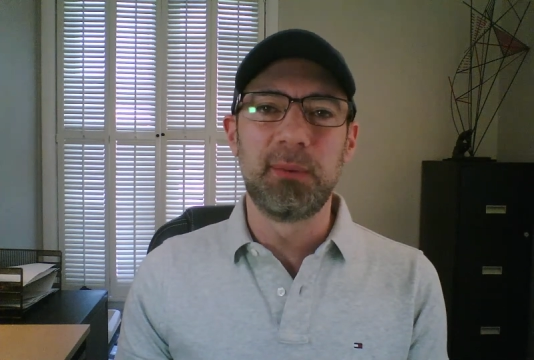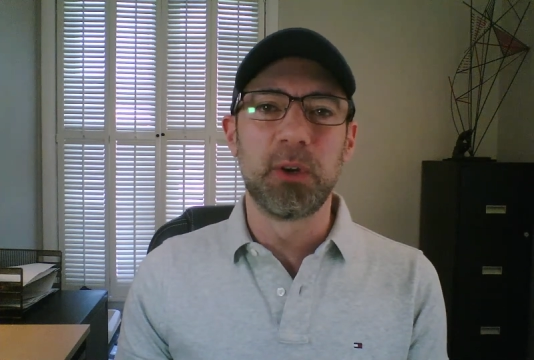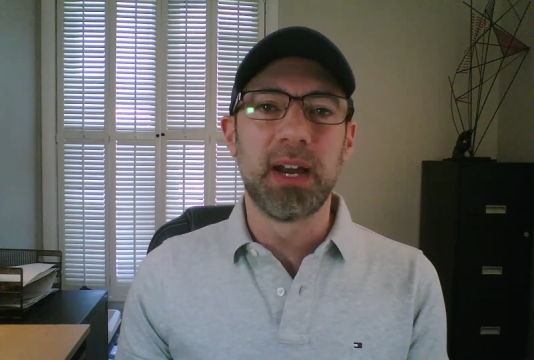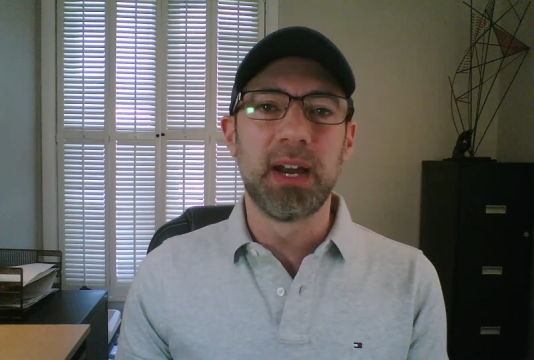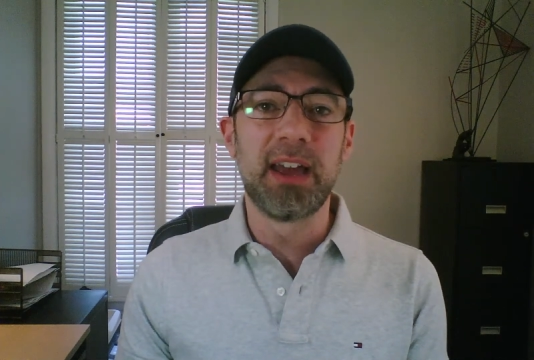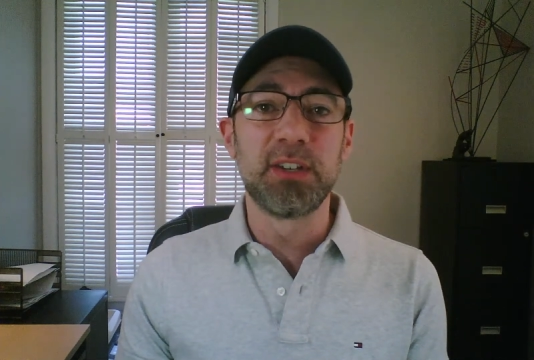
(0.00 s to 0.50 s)

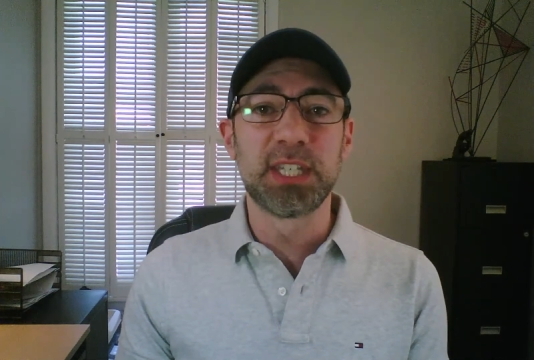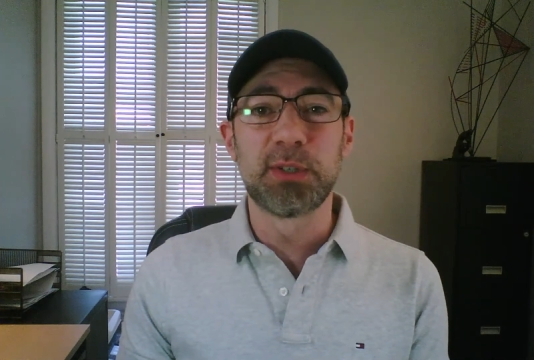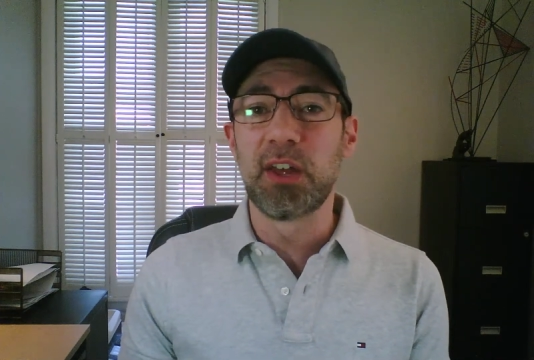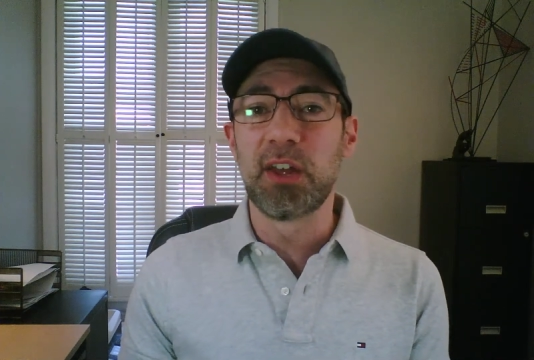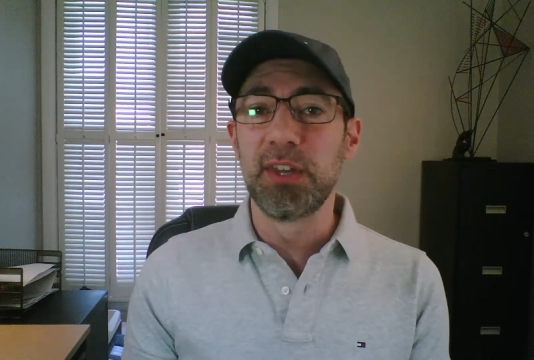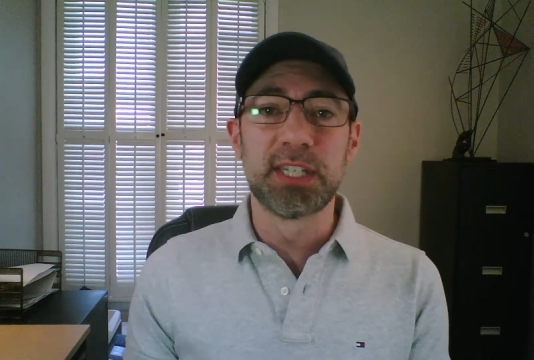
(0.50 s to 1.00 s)
where I just
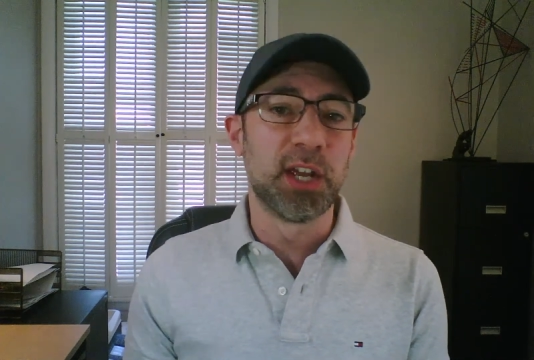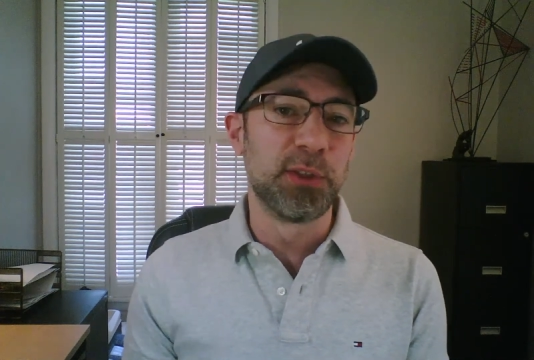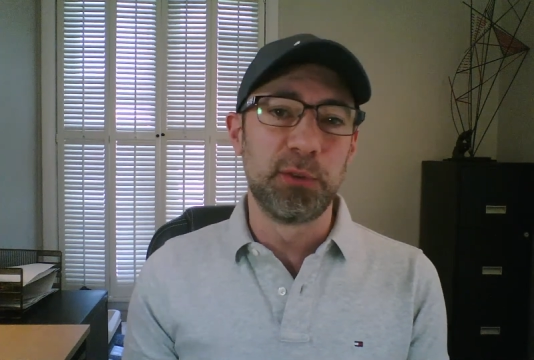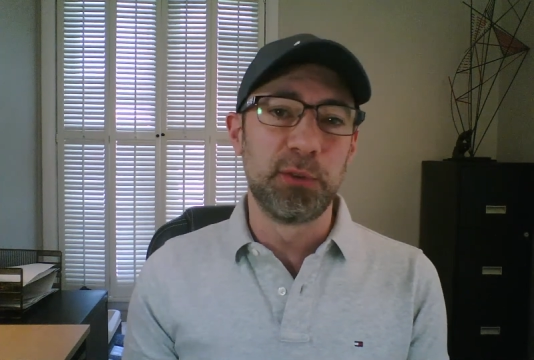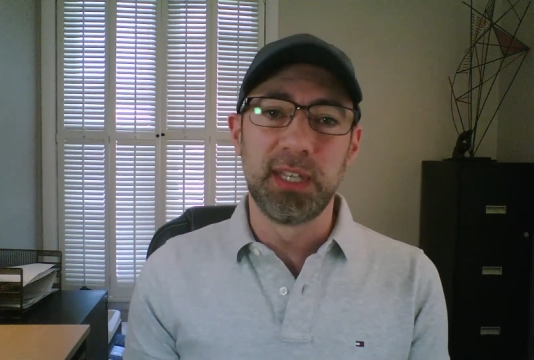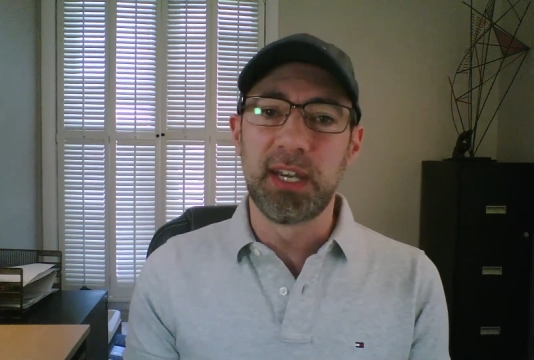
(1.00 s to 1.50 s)
saw this all
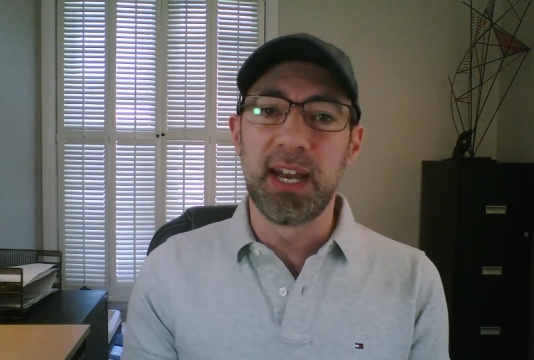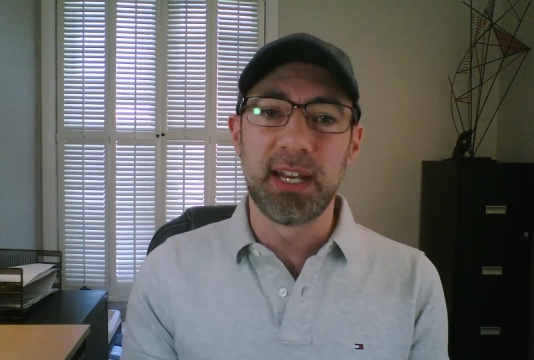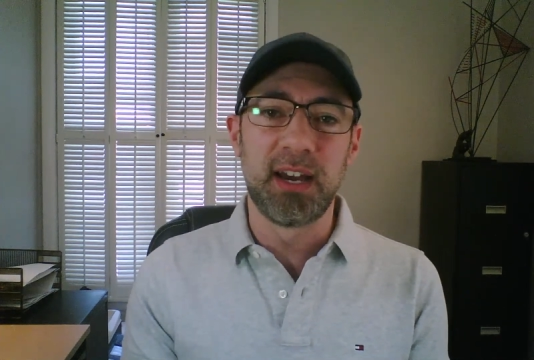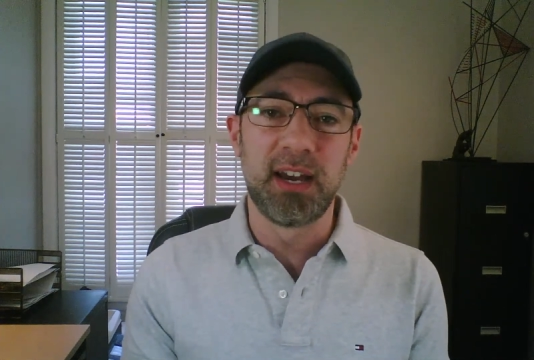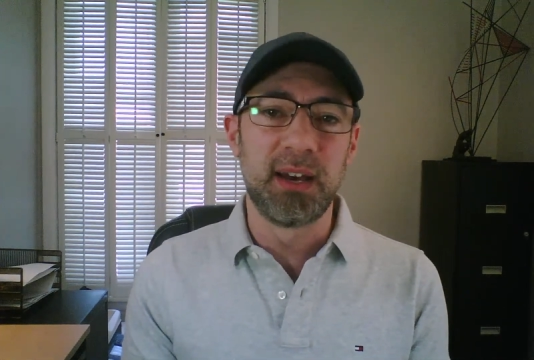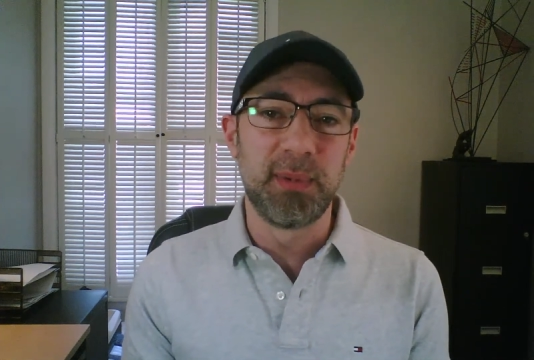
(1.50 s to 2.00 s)
through the
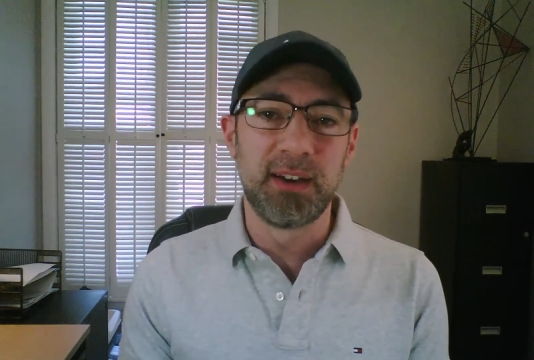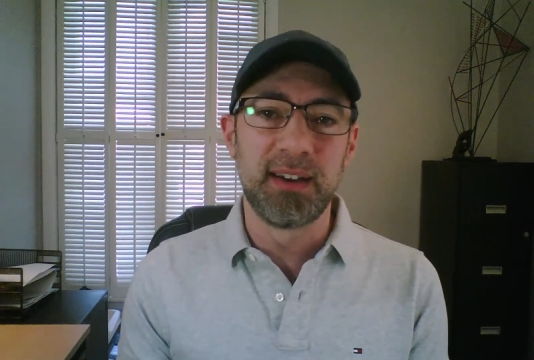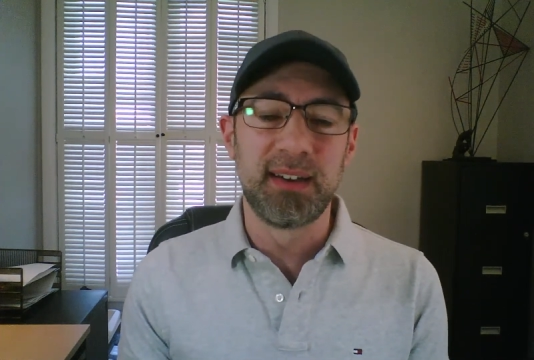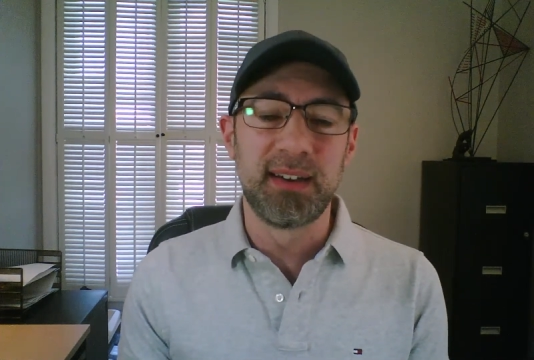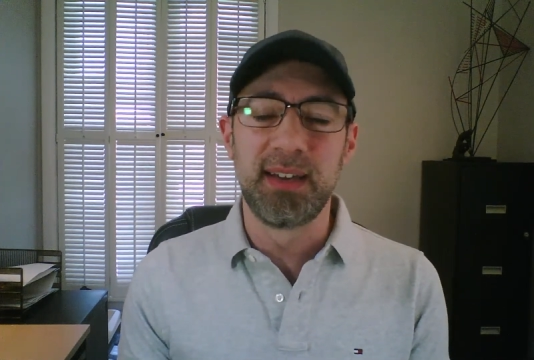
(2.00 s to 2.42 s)
.com era.